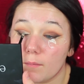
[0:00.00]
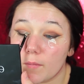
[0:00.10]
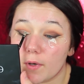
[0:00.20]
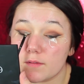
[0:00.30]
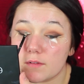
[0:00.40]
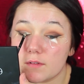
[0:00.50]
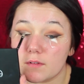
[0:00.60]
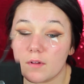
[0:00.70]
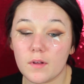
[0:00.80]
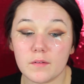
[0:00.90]
I'm going to
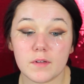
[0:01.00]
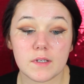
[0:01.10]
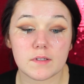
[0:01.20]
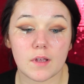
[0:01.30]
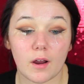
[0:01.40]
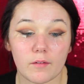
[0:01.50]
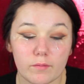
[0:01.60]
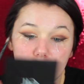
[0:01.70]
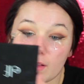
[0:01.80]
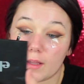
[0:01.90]
slowly start
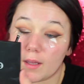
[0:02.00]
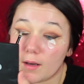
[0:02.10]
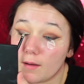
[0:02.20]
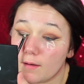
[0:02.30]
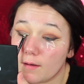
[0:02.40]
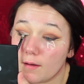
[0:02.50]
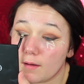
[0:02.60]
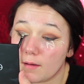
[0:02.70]
filling it in.